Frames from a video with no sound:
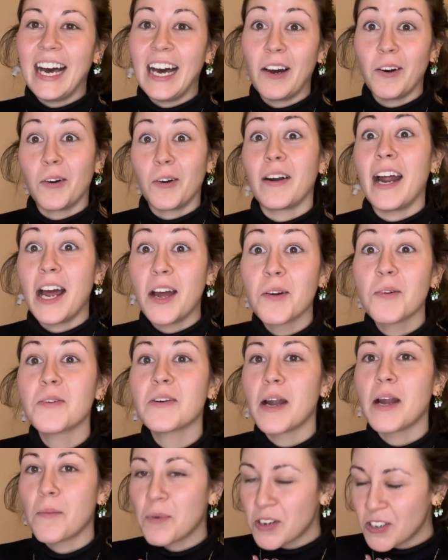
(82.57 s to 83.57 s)
or I would
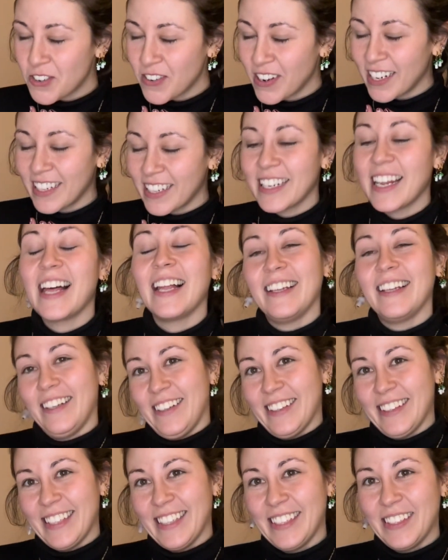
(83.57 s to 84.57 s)
appreciate it a
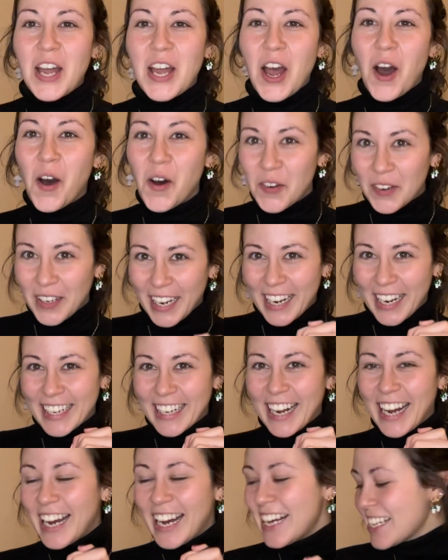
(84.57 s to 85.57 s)
lot. Okay
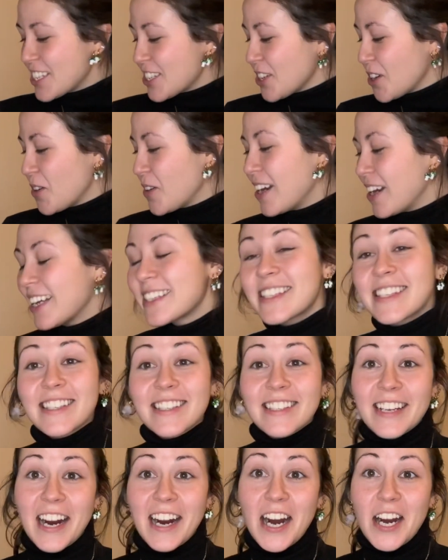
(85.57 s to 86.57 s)
guys, so let's
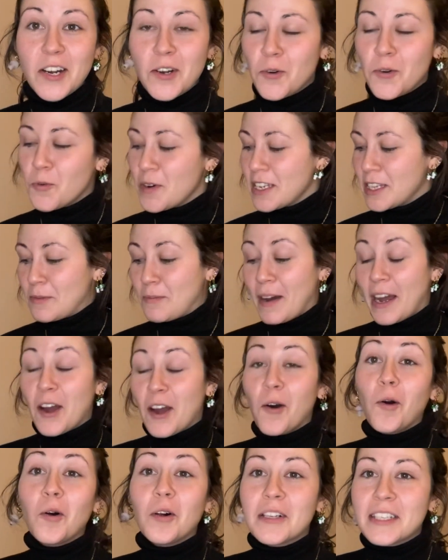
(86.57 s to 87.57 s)
start with my
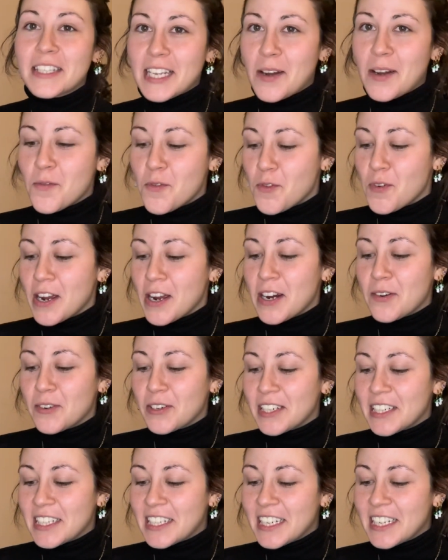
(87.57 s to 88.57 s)
all-time
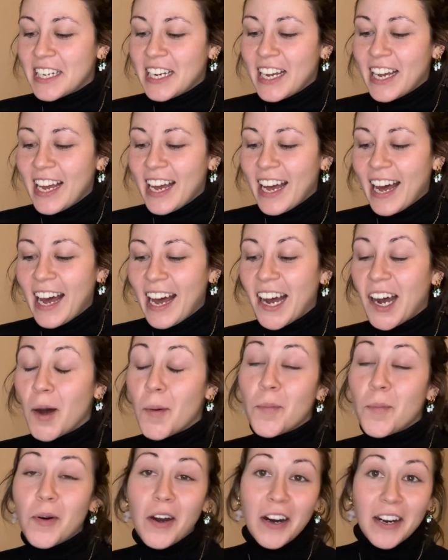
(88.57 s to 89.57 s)
favorite
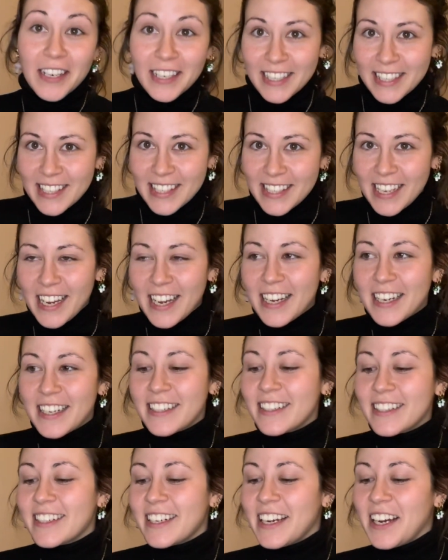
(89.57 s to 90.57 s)
party
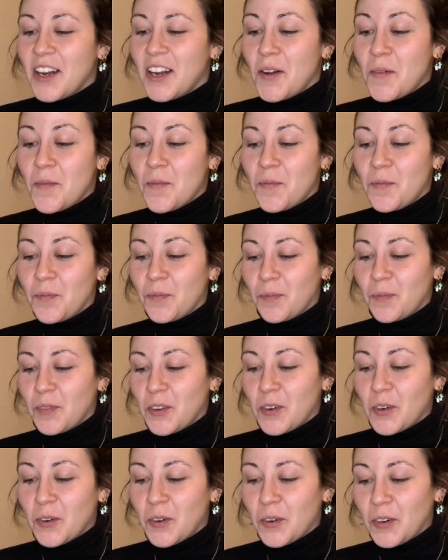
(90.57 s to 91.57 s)
scent,
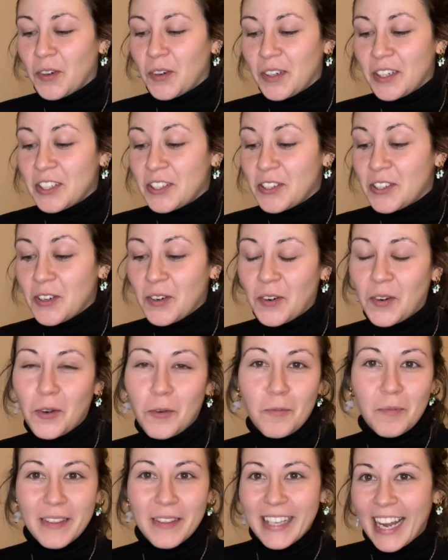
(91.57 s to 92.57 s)
or, you
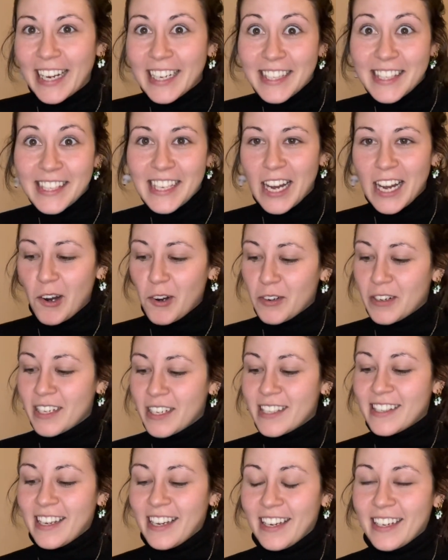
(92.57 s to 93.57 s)
know, nights out
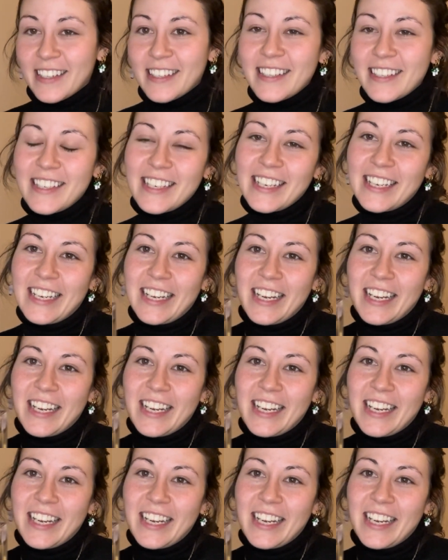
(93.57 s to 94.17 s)
scent,